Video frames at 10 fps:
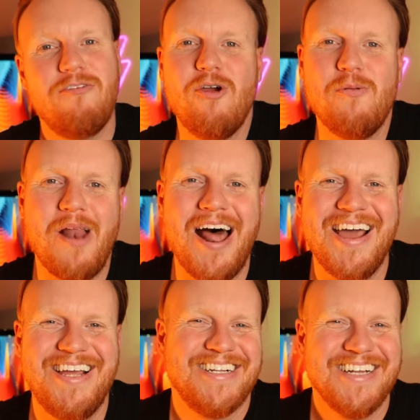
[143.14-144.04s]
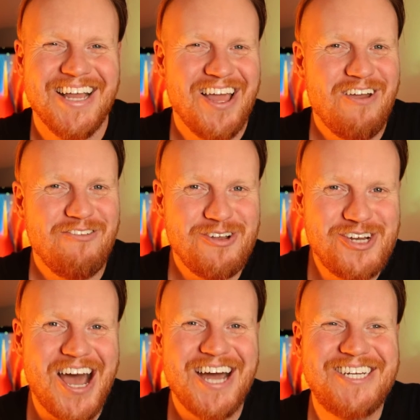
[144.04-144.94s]
if you
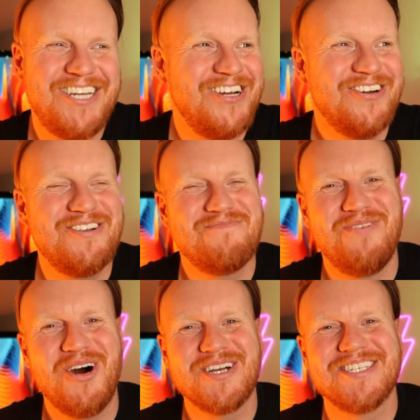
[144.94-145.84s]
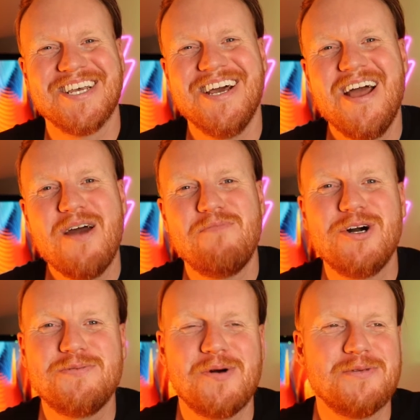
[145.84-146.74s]
charge 200 bucks,
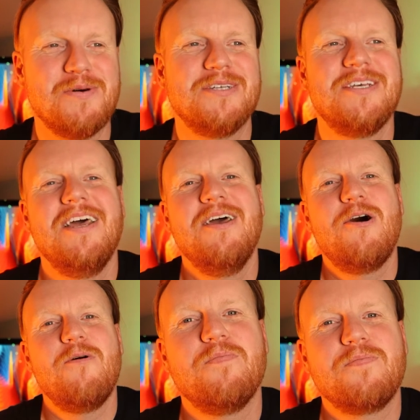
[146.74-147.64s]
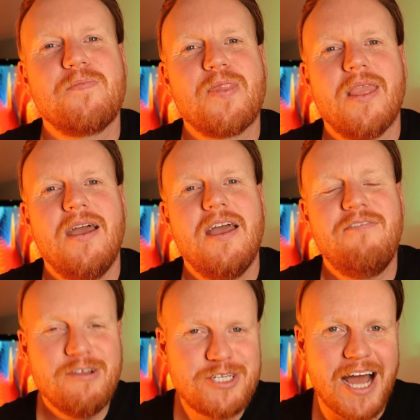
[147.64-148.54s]
bucks. If
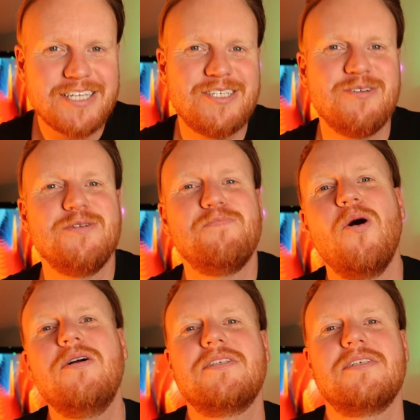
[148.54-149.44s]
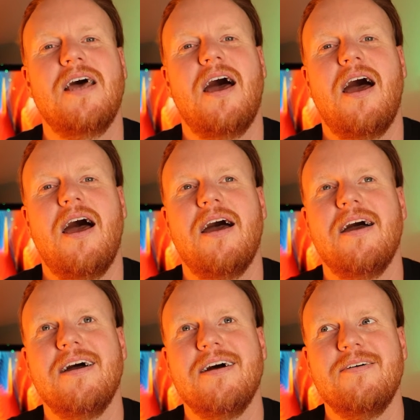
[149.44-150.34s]
you charge 200 bucks,
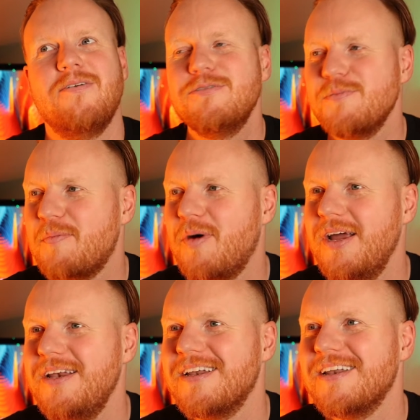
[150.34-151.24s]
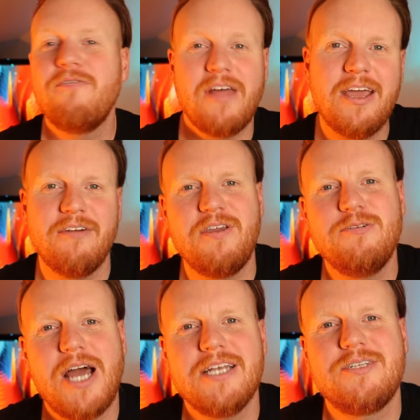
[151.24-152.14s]
what was my point? Oh, if you
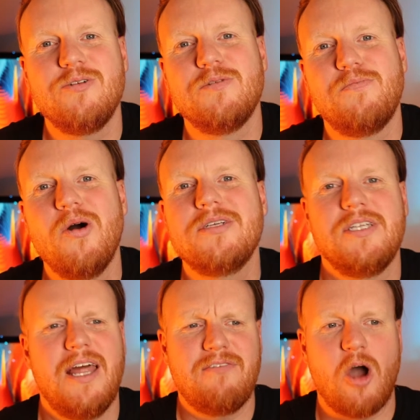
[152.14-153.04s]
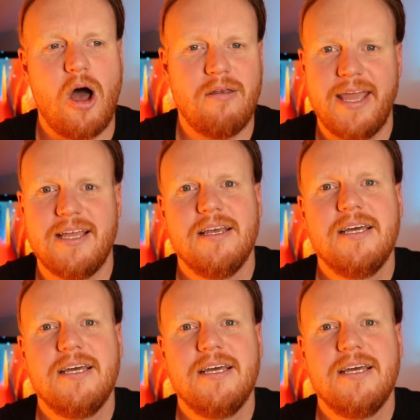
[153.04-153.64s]
charge 200 bucks and they've got like